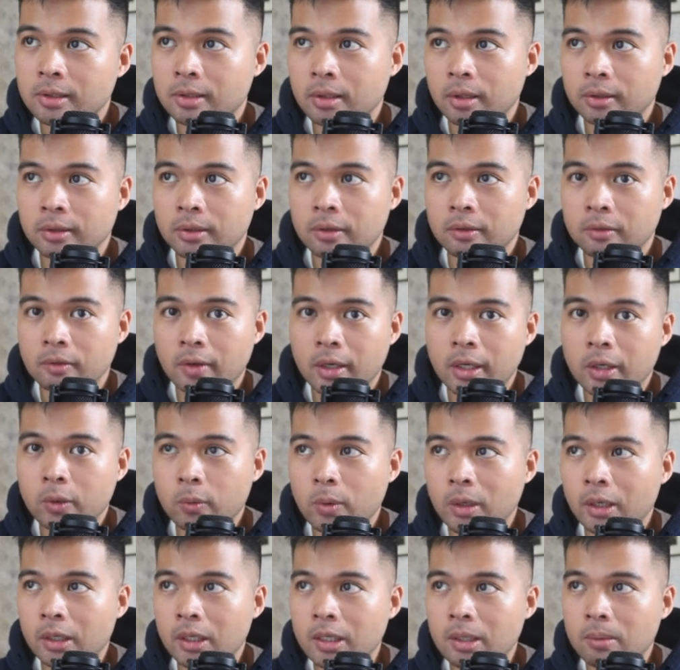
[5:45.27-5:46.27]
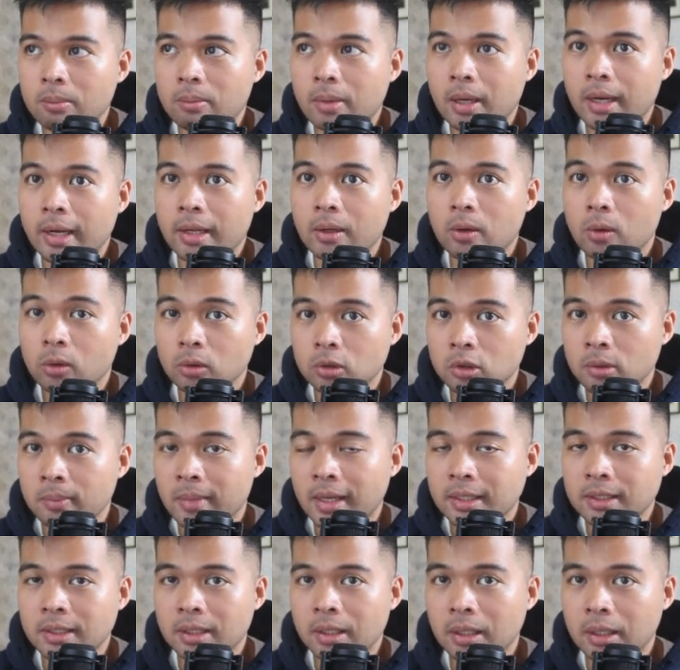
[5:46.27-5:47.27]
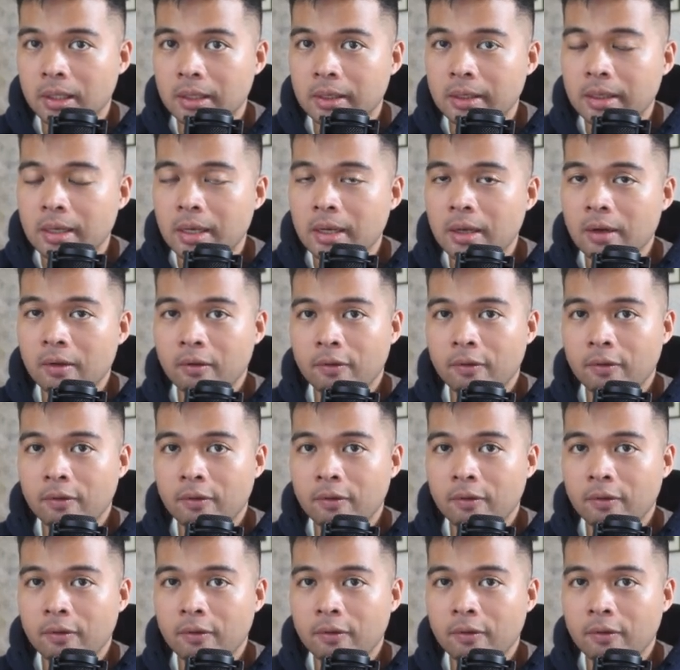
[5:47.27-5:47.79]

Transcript: started very quickly by automatically